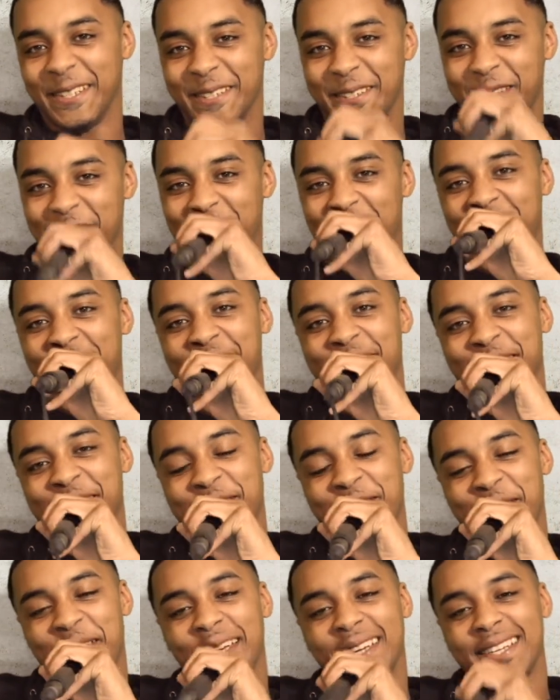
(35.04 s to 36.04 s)
It's
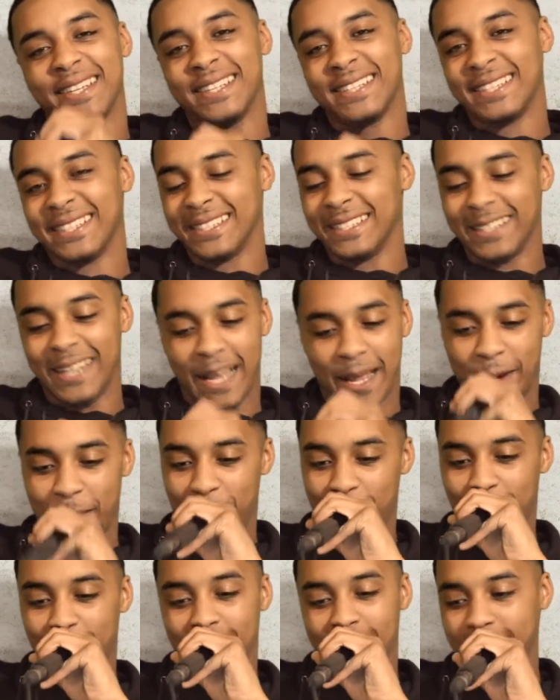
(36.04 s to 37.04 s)
crazy, man. It's like
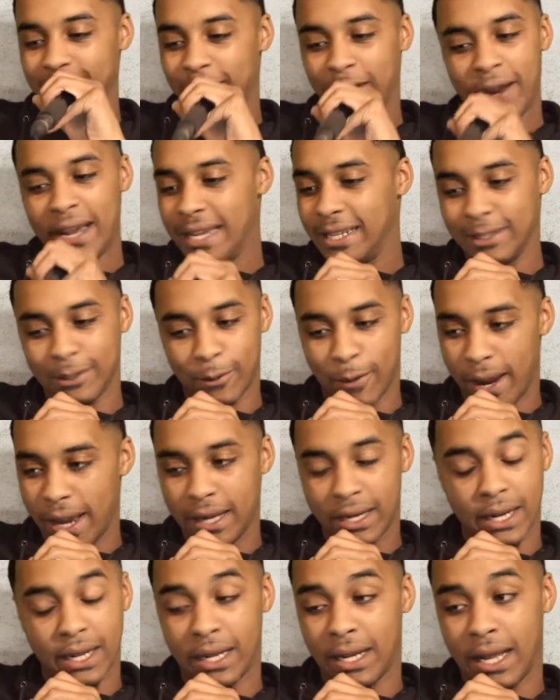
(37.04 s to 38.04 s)
it's crazy
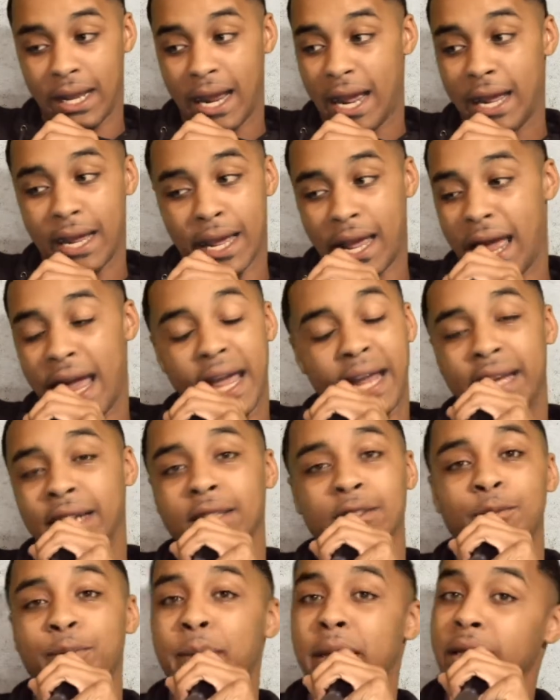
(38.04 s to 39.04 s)
right now. Like I, I ain't
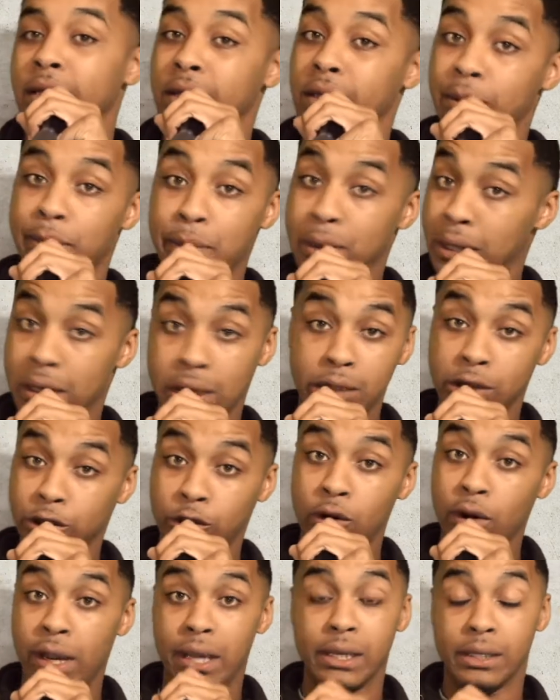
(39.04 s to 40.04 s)
expected to be this
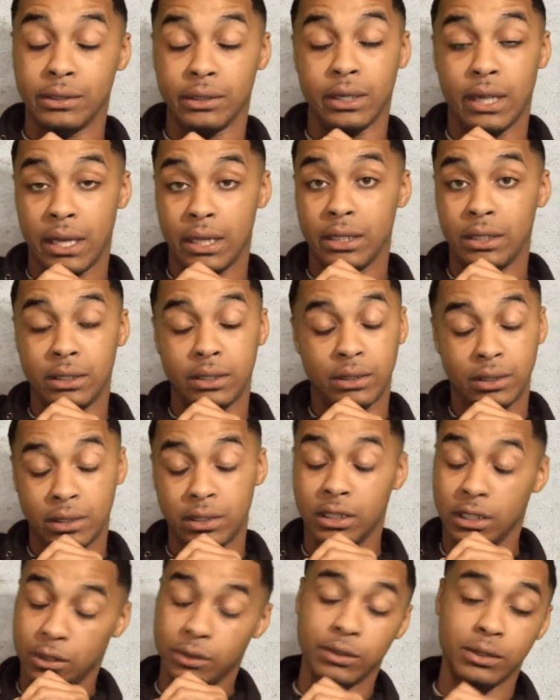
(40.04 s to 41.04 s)
crazy. Like
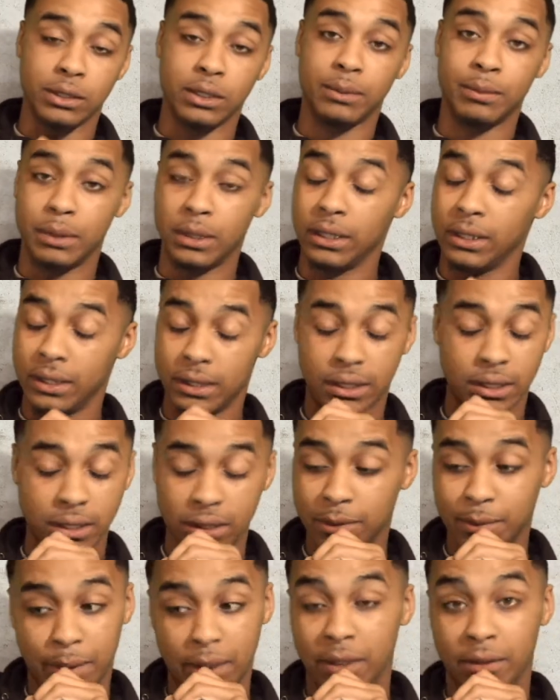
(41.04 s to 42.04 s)
seriously, but
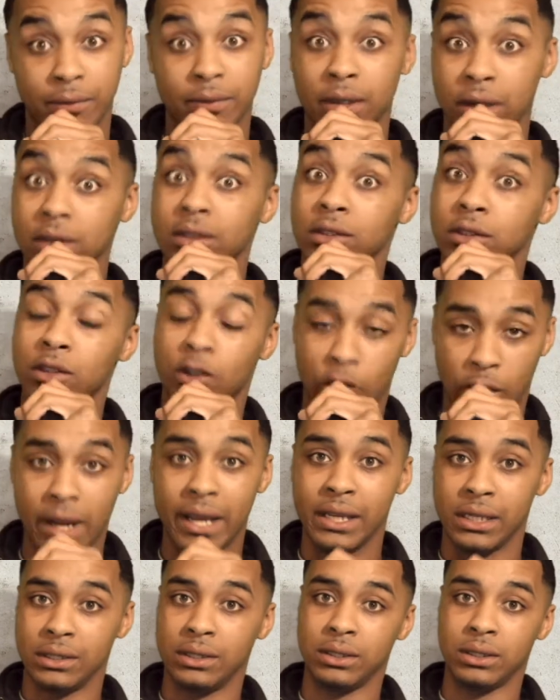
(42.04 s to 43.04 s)
this motherfucker is
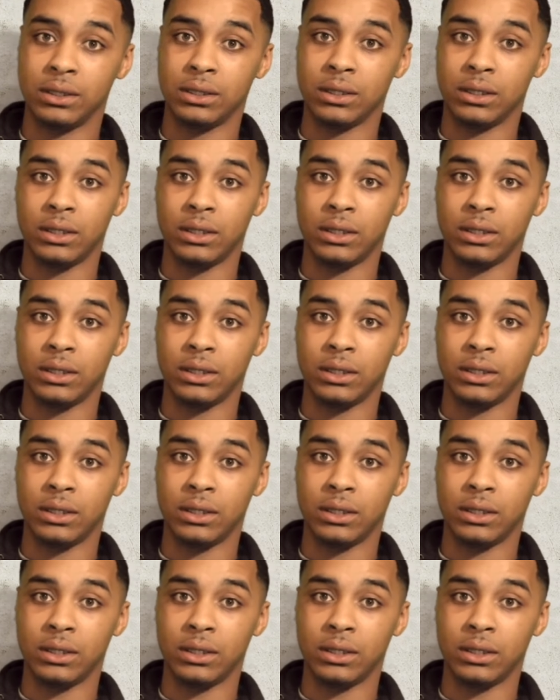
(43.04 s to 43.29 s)
crazy.